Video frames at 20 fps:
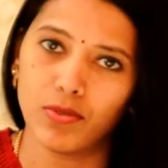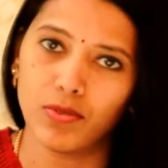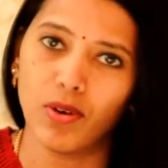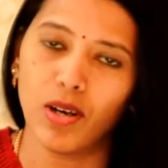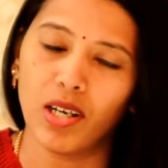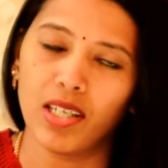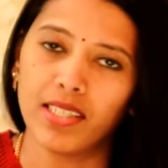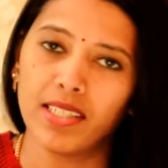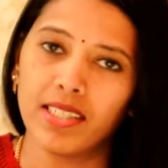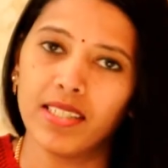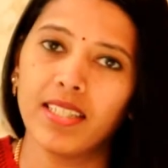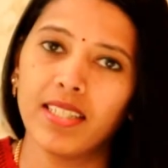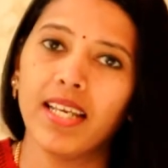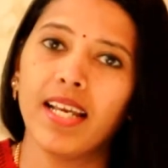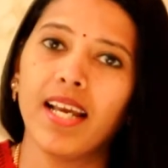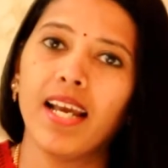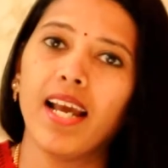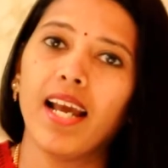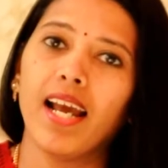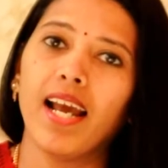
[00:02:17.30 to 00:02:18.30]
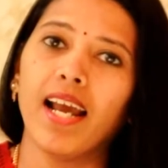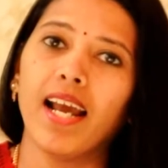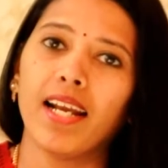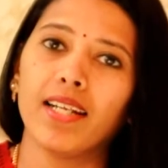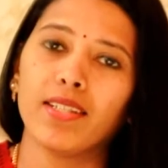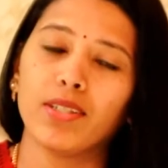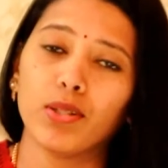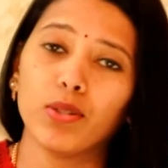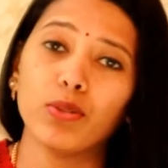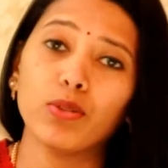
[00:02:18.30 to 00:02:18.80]
quality
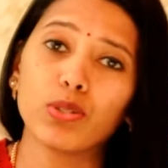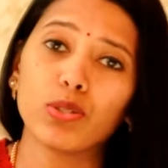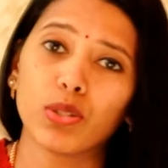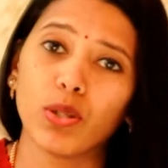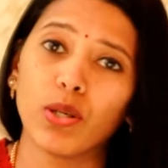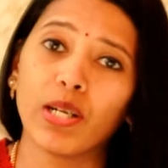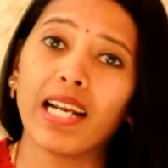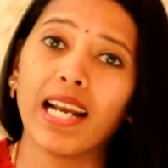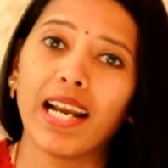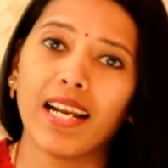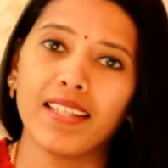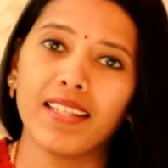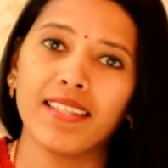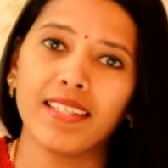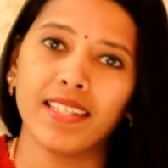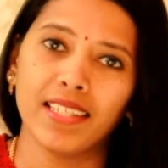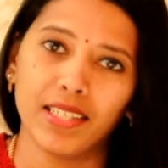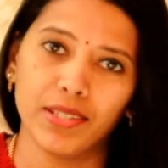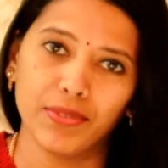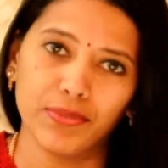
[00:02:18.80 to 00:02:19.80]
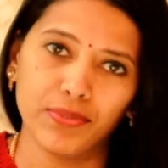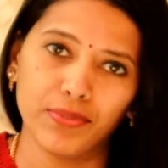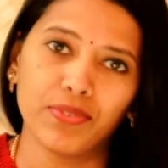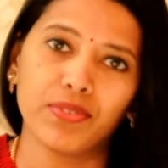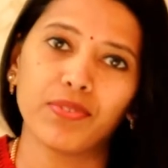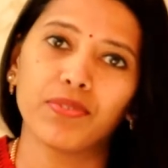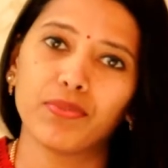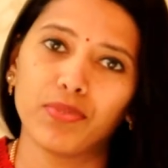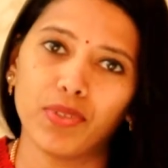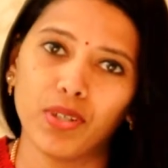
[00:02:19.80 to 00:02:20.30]
and the roots are healthy enough
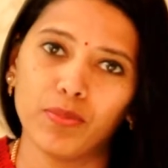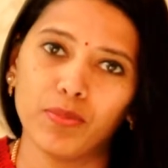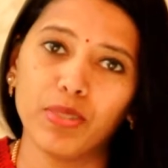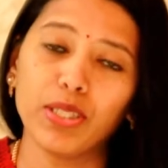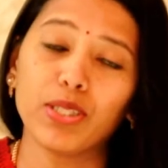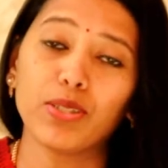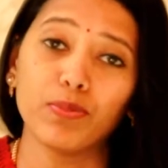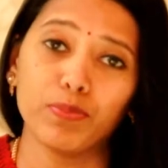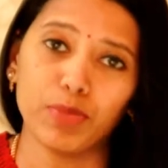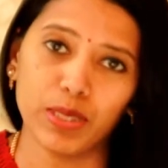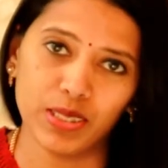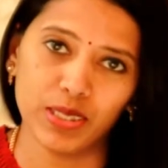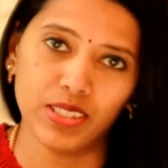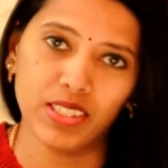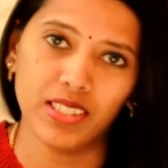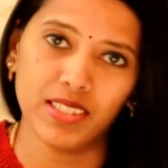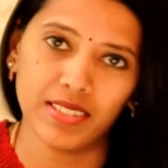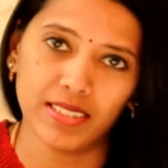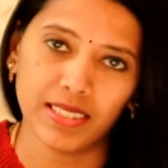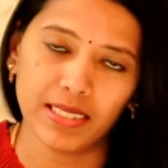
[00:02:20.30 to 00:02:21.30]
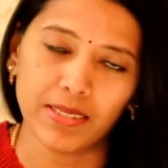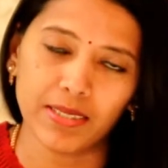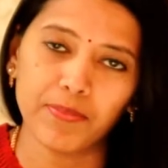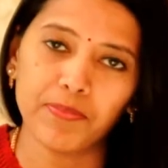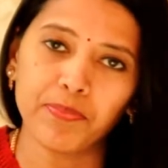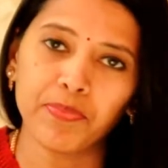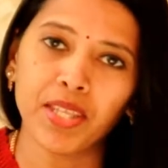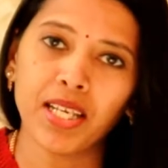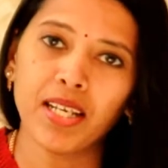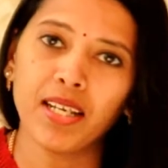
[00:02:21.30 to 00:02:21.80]
for me to purchase it.
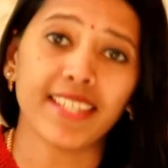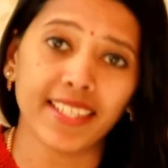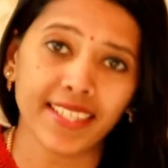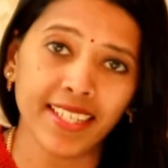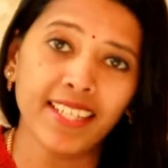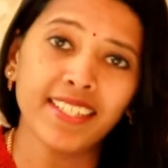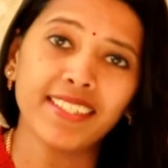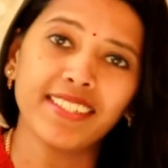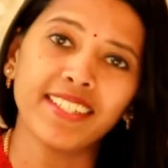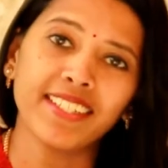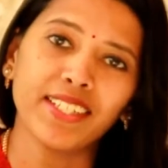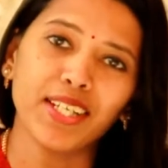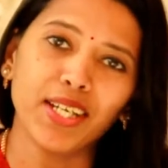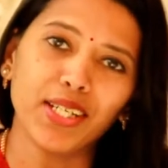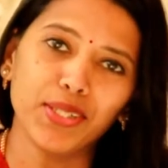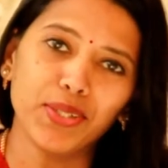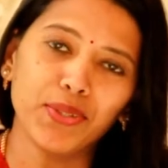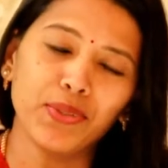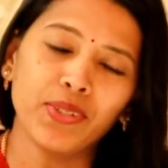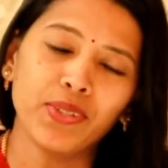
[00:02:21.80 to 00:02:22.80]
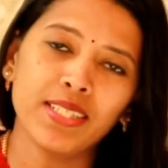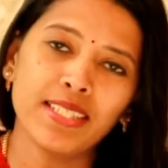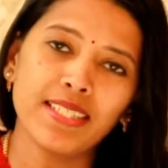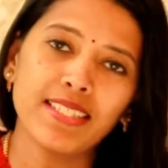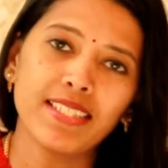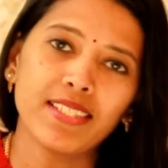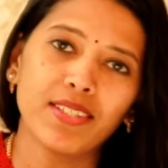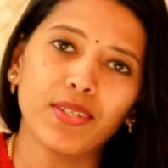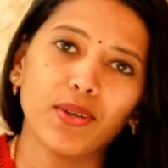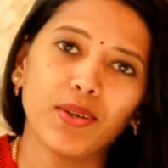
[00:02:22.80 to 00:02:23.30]
Second thing I do
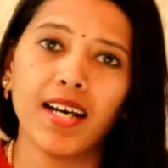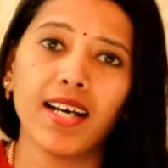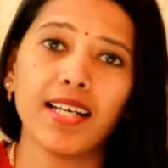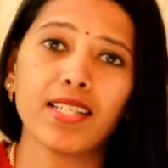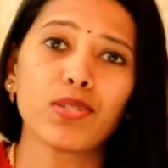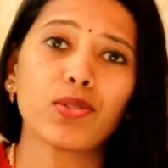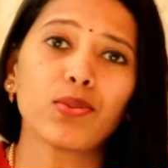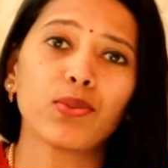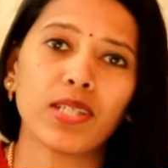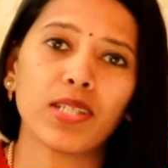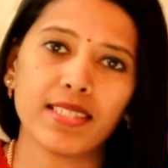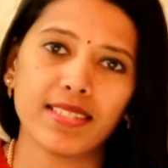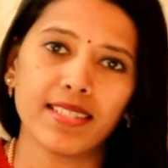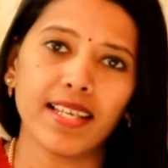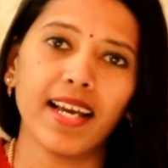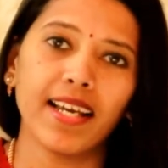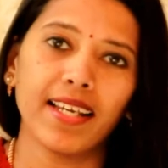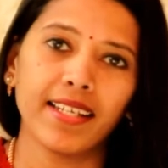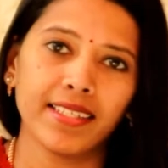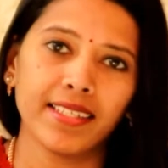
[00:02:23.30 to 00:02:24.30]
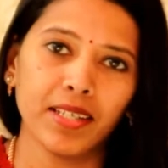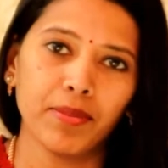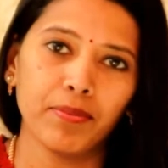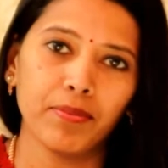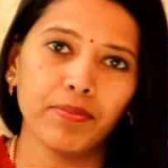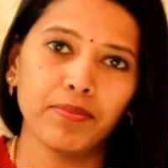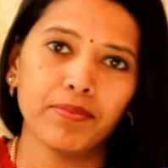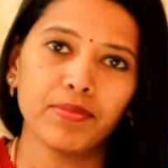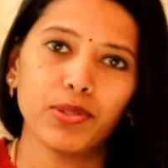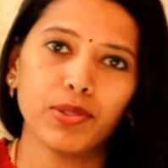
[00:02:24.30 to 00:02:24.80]
is, as soon as I
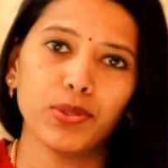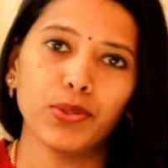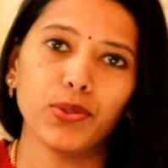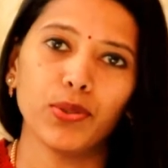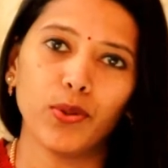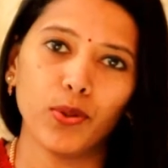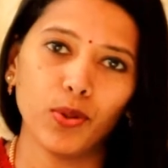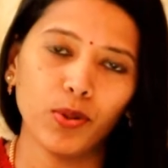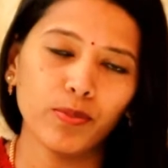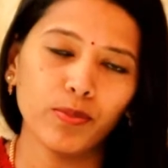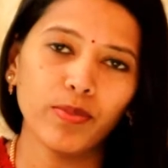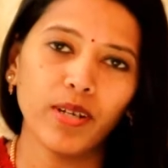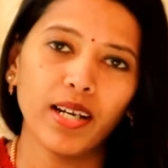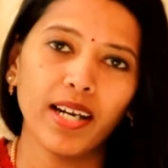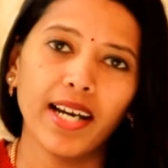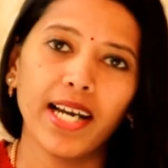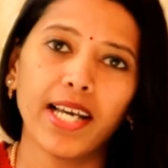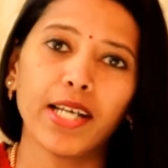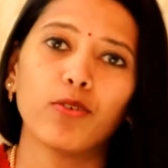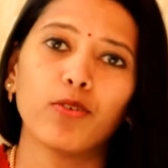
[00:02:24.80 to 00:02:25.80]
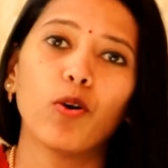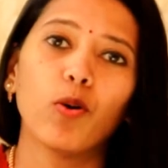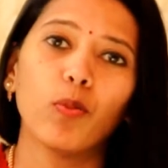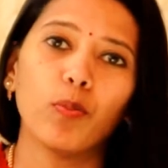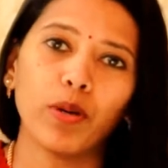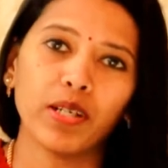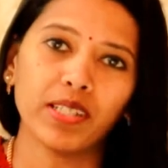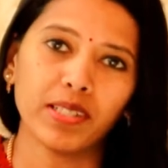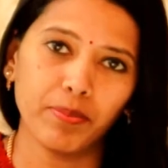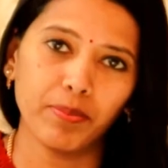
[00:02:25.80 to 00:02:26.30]
come to home, I
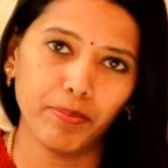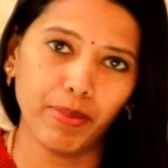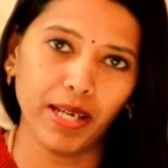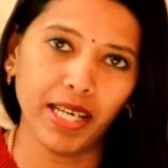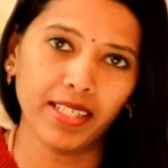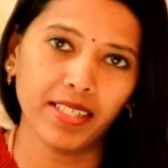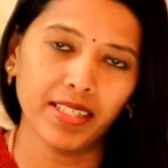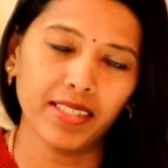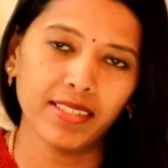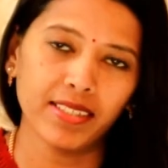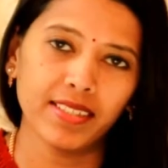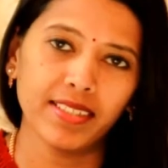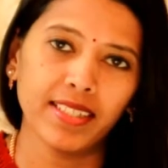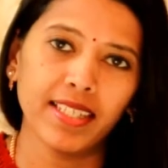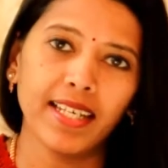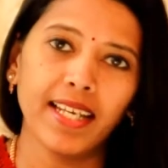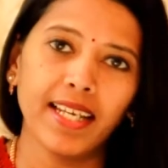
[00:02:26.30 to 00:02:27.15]
open the packet